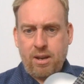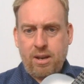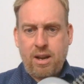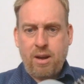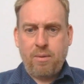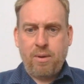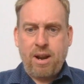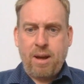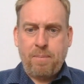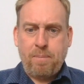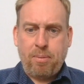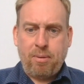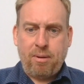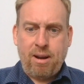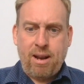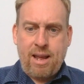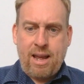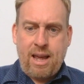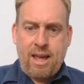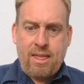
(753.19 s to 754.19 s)
Now when I
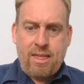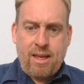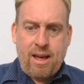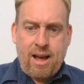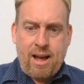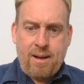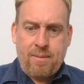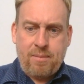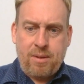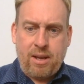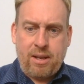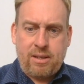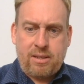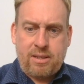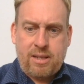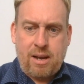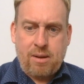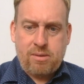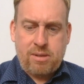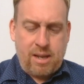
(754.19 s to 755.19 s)
play that, it
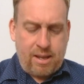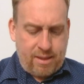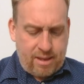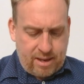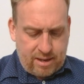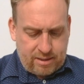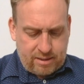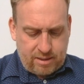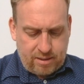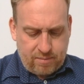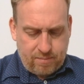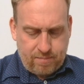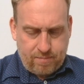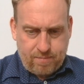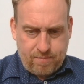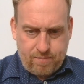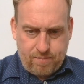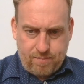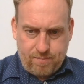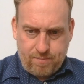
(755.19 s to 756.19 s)
sounds like this.
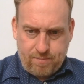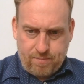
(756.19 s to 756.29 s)
So